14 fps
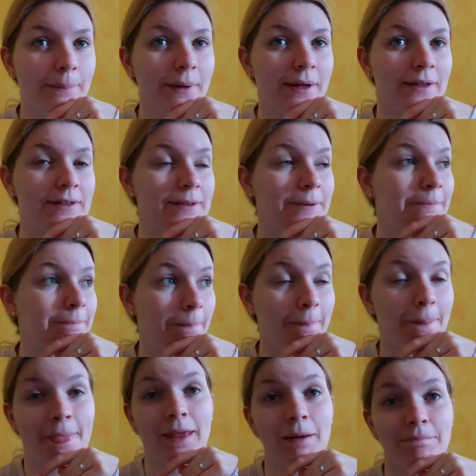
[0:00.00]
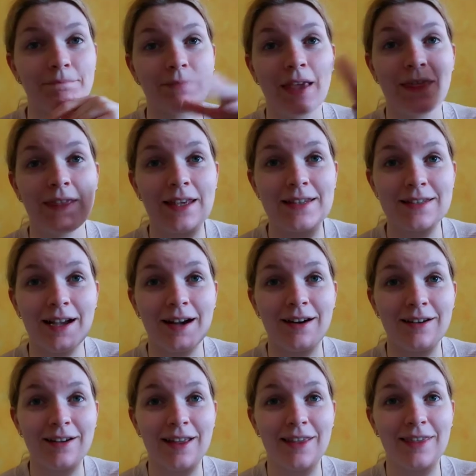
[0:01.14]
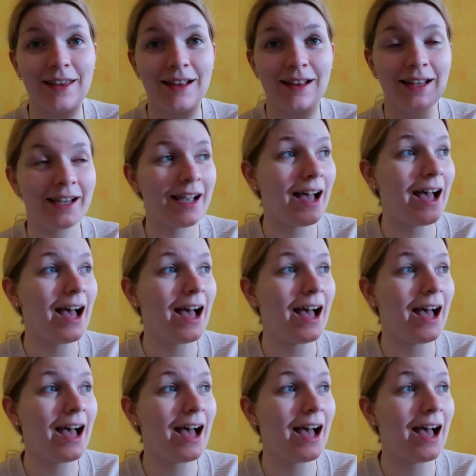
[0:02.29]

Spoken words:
But yeah, these are the like